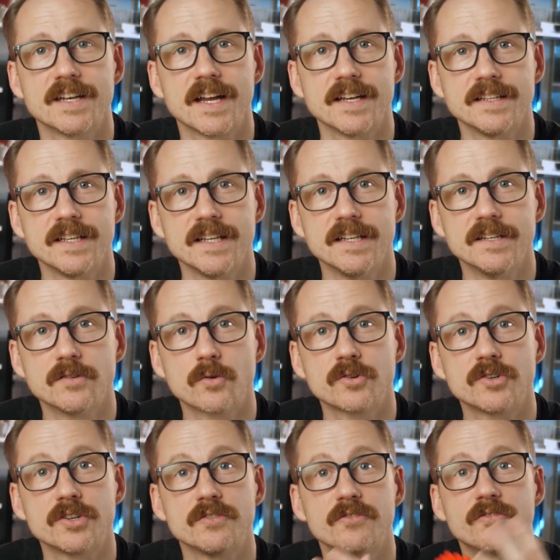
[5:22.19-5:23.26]
that I need in
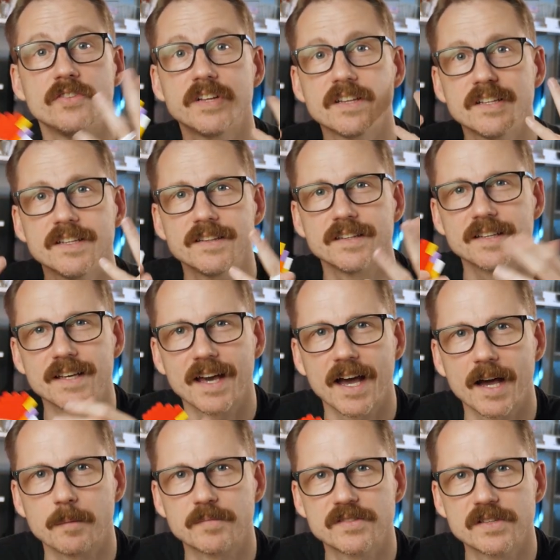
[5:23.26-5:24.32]
order to fill in the
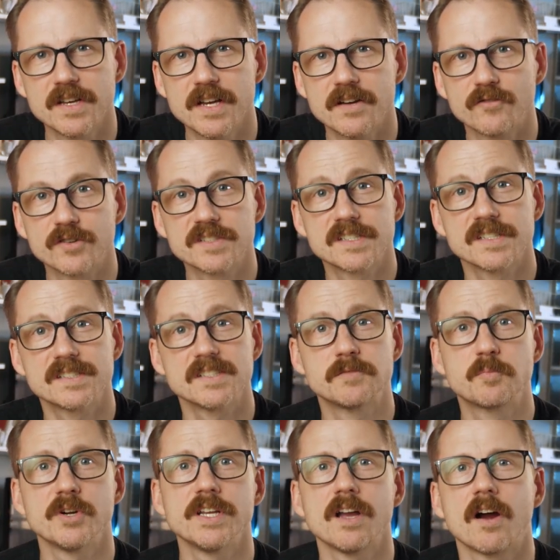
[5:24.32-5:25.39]
gaps. For instance, it's
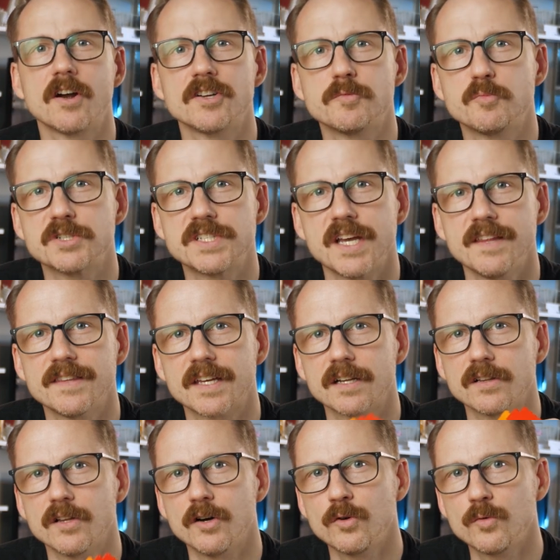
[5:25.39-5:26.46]
pretty hard to pretend that a
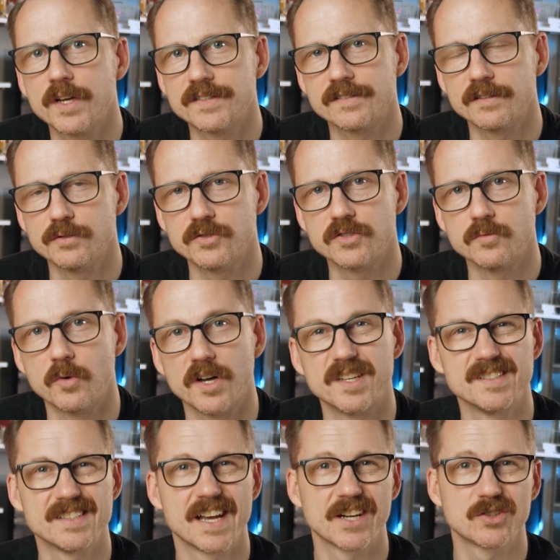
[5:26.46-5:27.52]
low resolution one
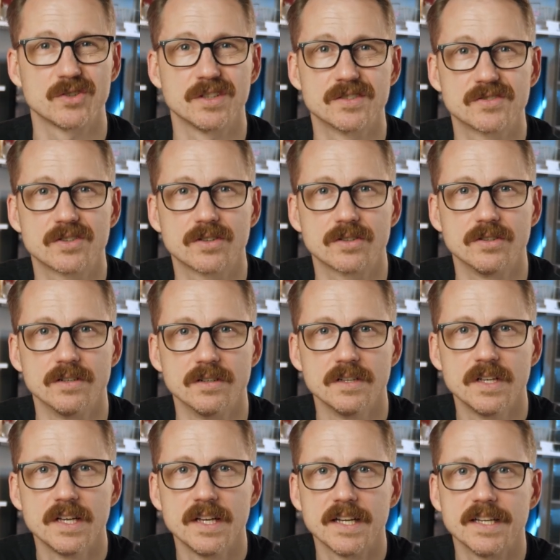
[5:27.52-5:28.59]
is actually a circle.
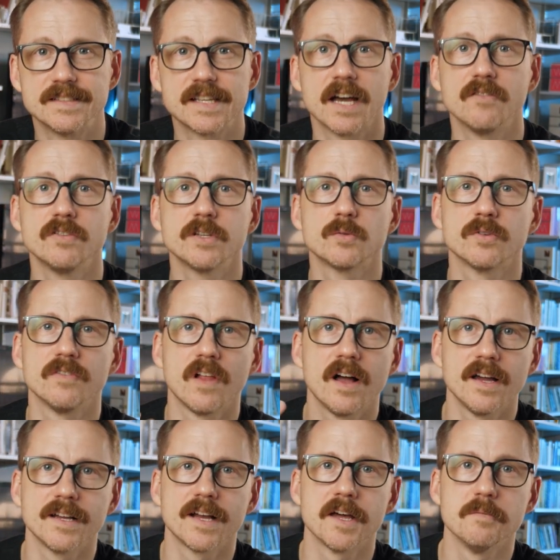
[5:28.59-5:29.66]
It's heavily
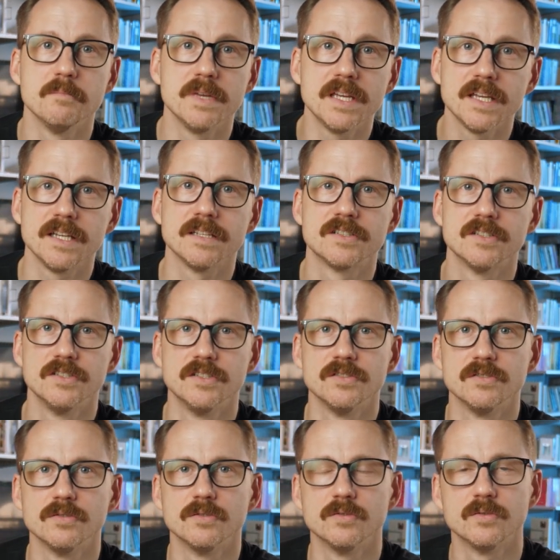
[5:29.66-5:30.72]
relying on me to
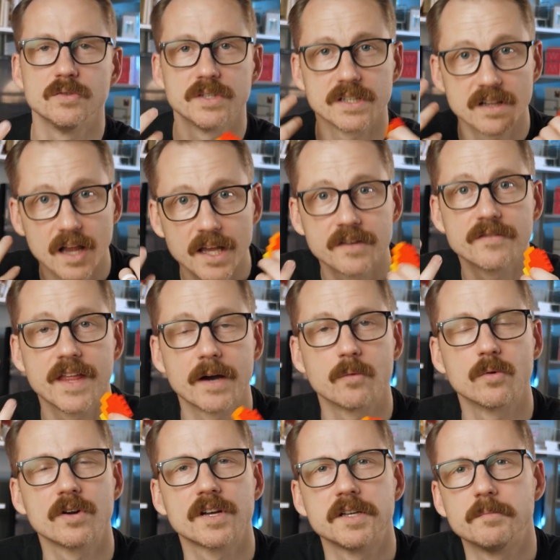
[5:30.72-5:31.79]
do a lot of that
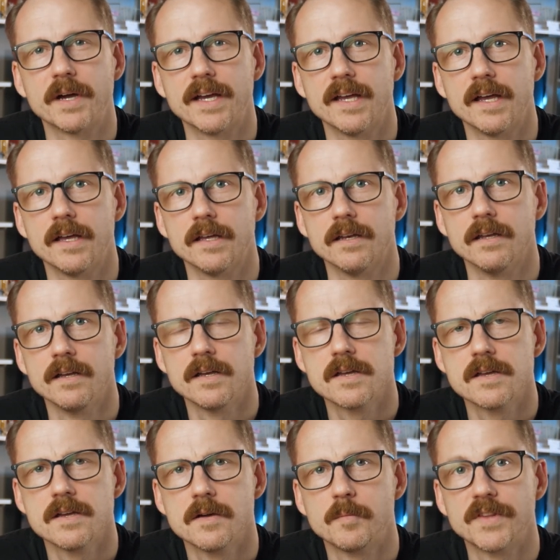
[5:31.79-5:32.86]
work in my head.
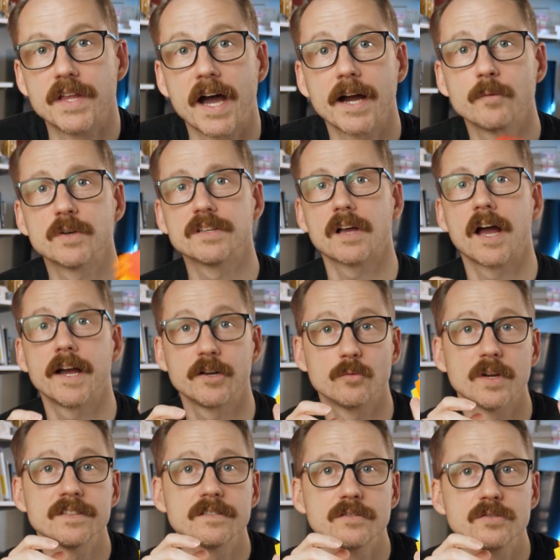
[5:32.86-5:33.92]
But the high, re high
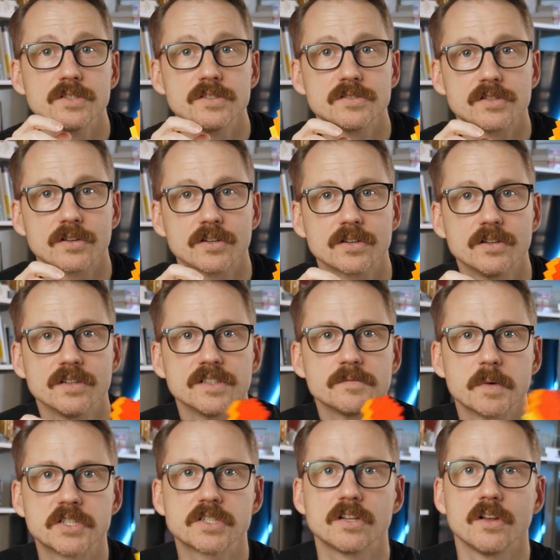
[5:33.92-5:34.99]
resolution circle is
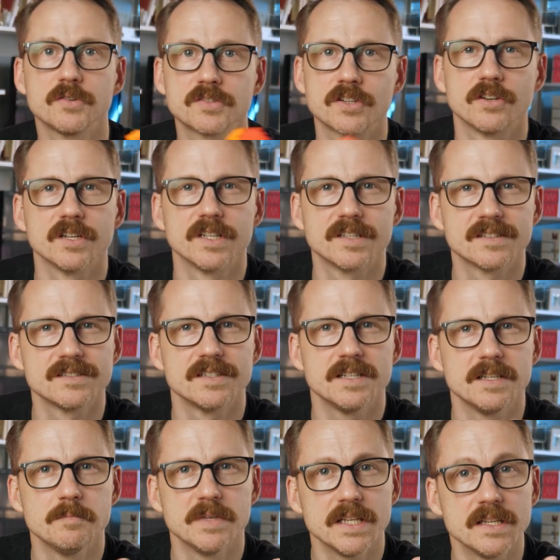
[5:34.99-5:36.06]
much closer and it doesn't
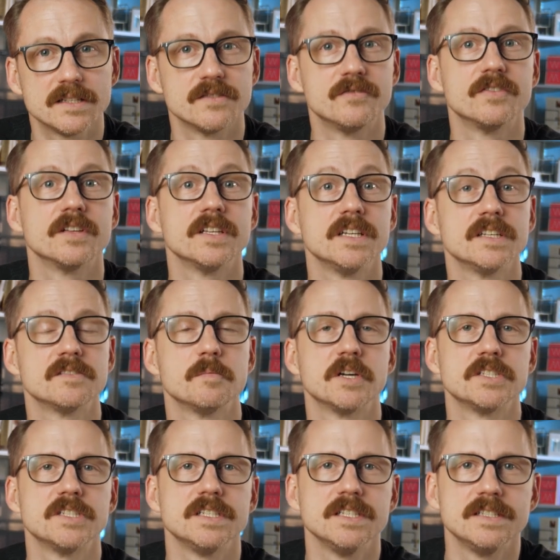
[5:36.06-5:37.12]
need me to fill in as much